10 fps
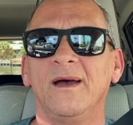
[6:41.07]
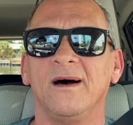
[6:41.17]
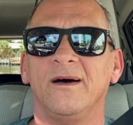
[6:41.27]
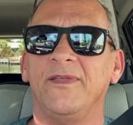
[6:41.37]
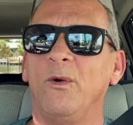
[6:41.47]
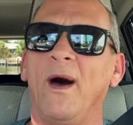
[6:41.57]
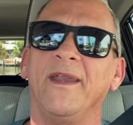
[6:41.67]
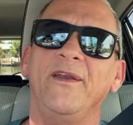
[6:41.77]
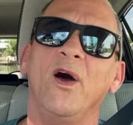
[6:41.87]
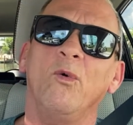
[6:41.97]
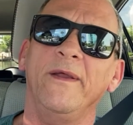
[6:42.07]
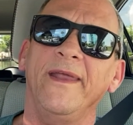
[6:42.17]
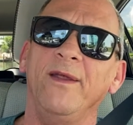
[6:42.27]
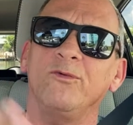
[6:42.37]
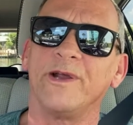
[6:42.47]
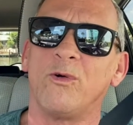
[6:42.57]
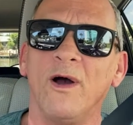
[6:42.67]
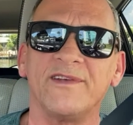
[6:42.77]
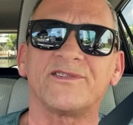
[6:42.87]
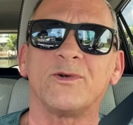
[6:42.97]
Uh, they want to know when they
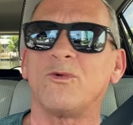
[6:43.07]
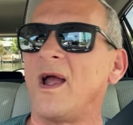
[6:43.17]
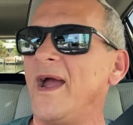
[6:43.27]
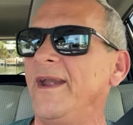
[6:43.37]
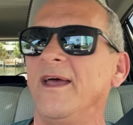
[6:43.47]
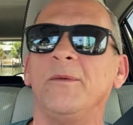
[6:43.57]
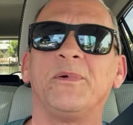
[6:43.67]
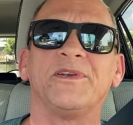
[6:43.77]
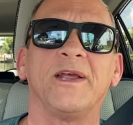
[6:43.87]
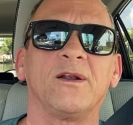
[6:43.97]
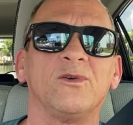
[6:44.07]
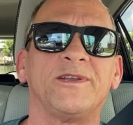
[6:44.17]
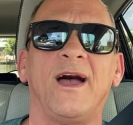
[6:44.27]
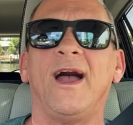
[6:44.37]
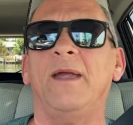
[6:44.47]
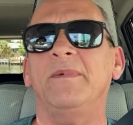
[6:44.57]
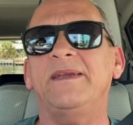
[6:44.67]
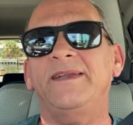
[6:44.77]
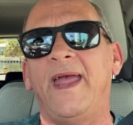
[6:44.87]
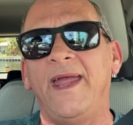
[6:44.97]
request a ride on a particular time
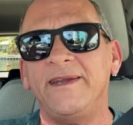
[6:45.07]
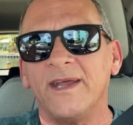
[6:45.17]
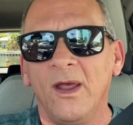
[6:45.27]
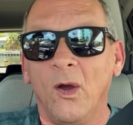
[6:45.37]
and date,